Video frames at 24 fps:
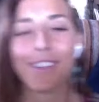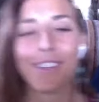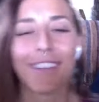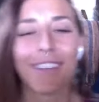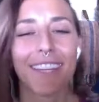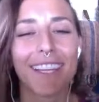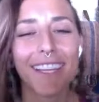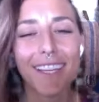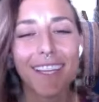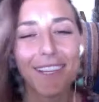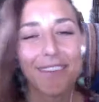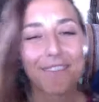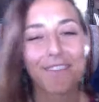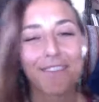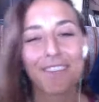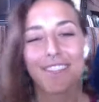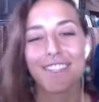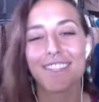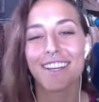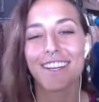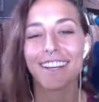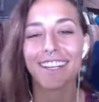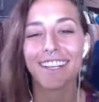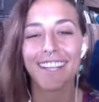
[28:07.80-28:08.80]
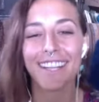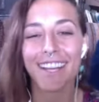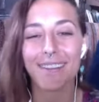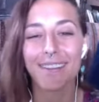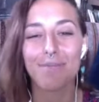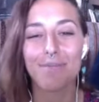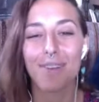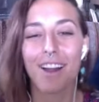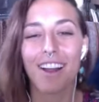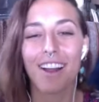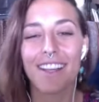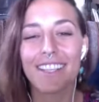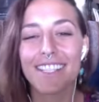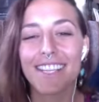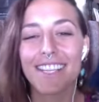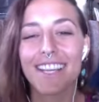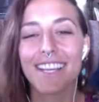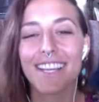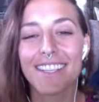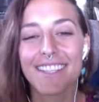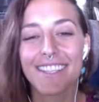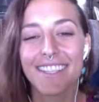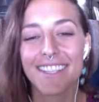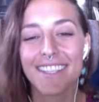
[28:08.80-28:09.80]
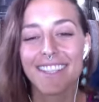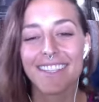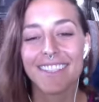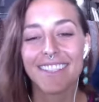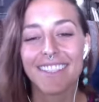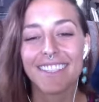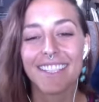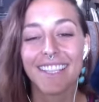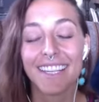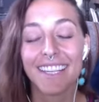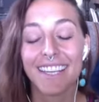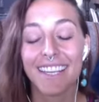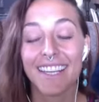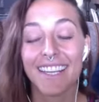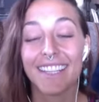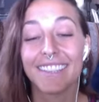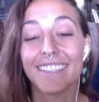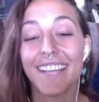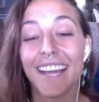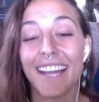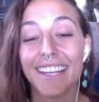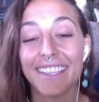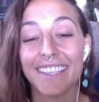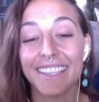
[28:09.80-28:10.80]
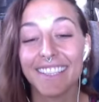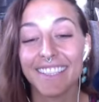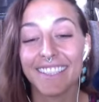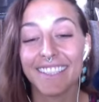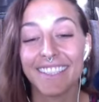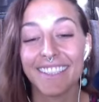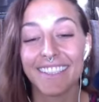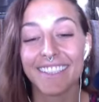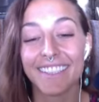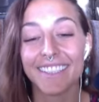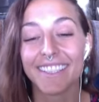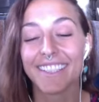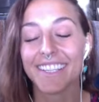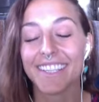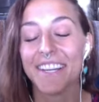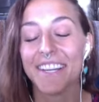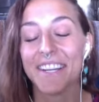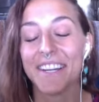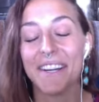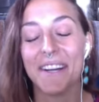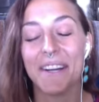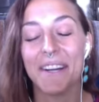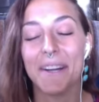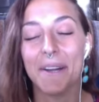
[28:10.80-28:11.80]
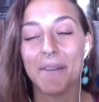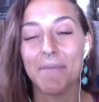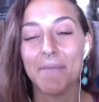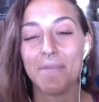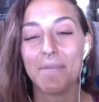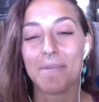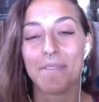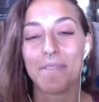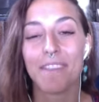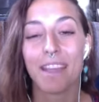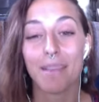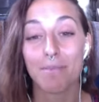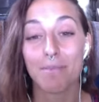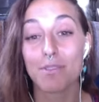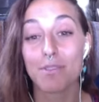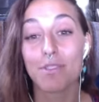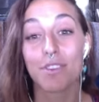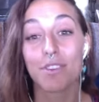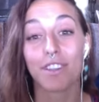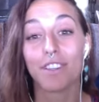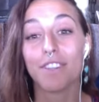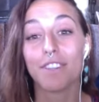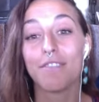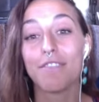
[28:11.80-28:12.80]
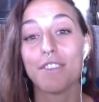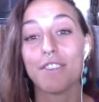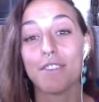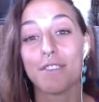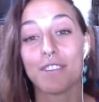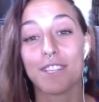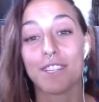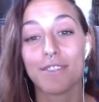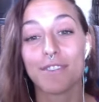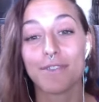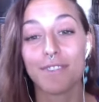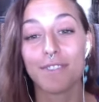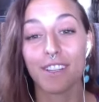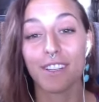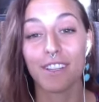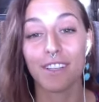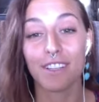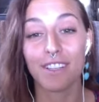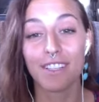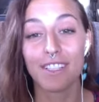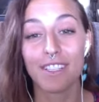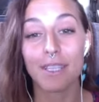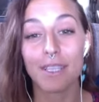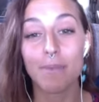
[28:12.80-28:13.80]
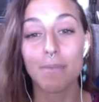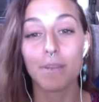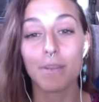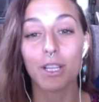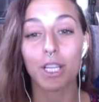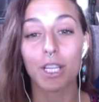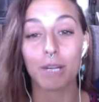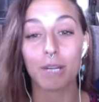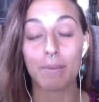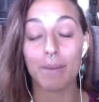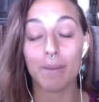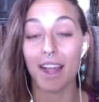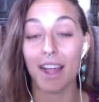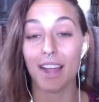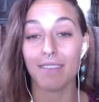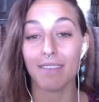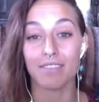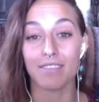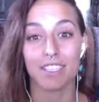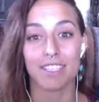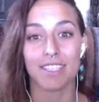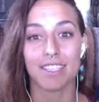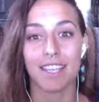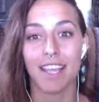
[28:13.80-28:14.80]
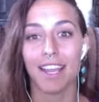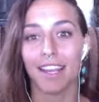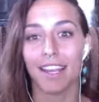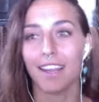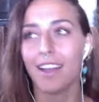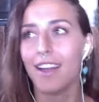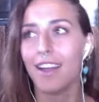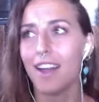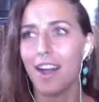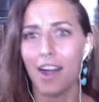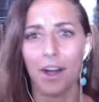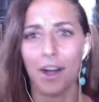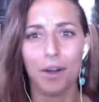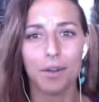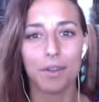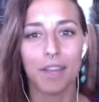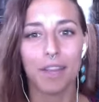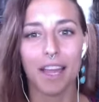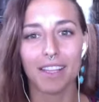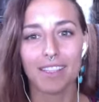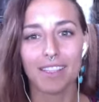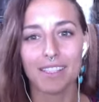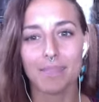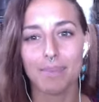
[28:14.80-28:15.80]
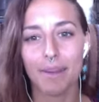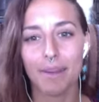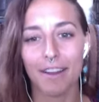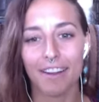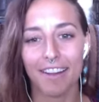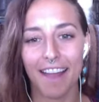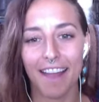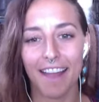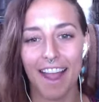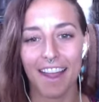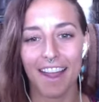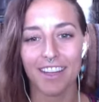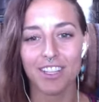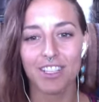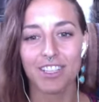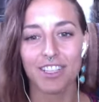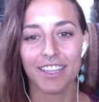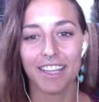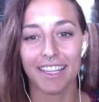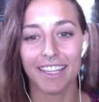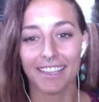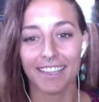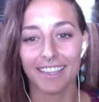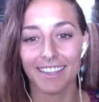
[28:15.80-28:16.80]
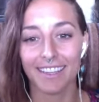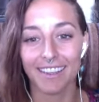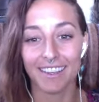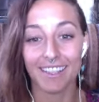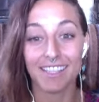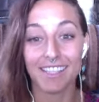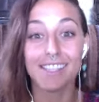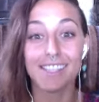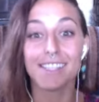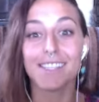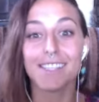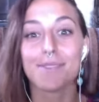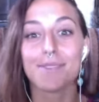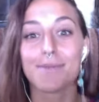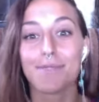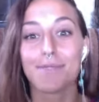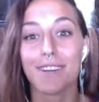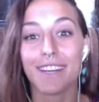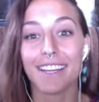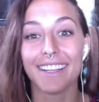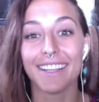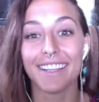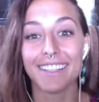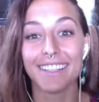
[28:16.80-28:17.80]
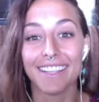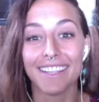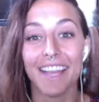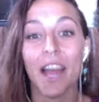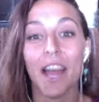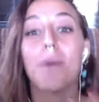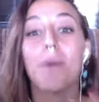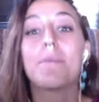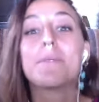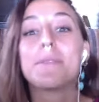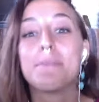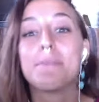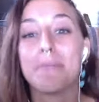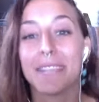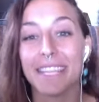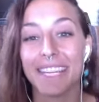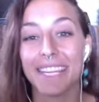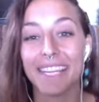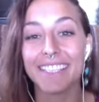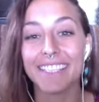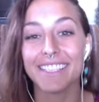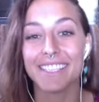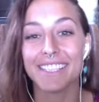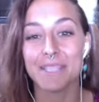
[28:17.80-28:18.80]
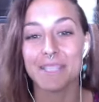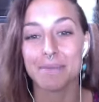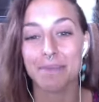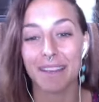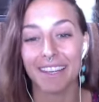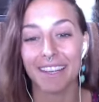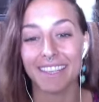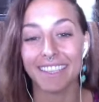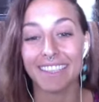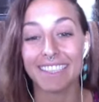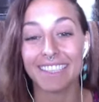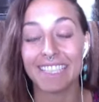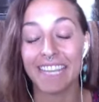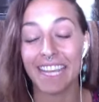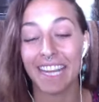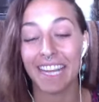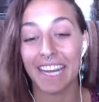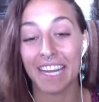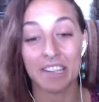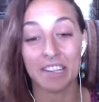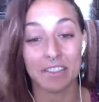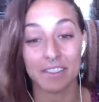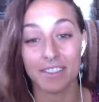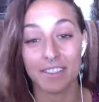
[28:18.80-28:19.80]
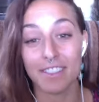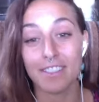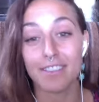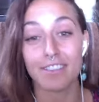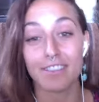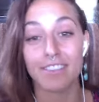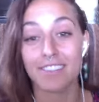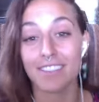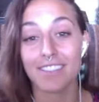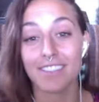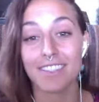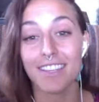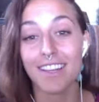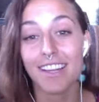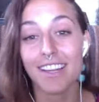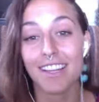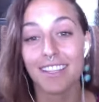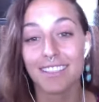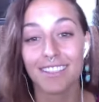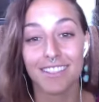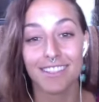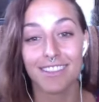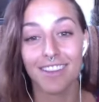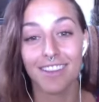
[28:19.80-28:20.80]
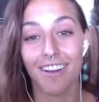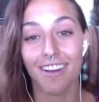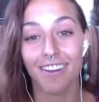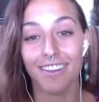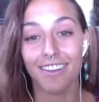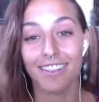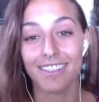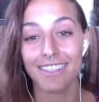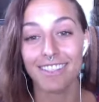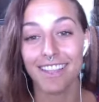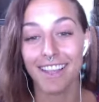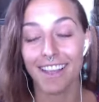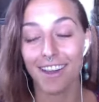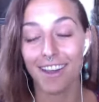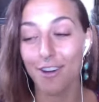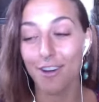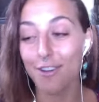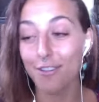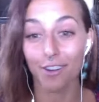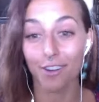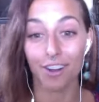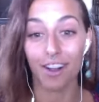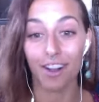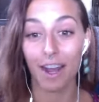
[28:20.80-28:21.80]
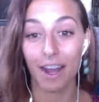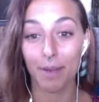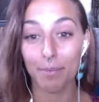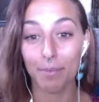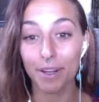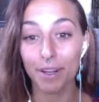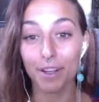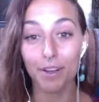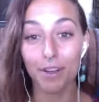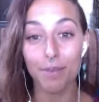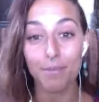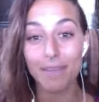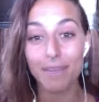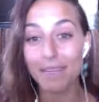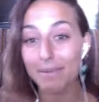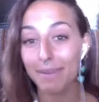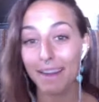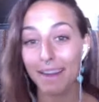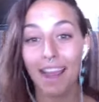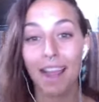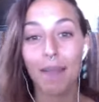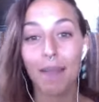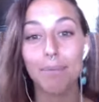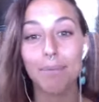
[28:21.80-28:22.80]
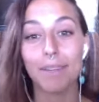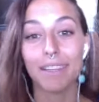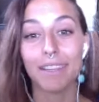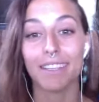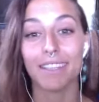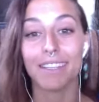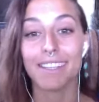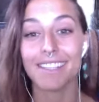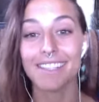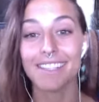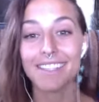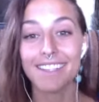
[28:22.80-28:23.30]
Thank you for sharing that process. And sure. I think, I'm sure the viewers feel similar, but I'm just like, oh, that inspired action. Like, this is what helps me get inspired. Like, I know as soon as this call is over, I'm going to go make my happy list.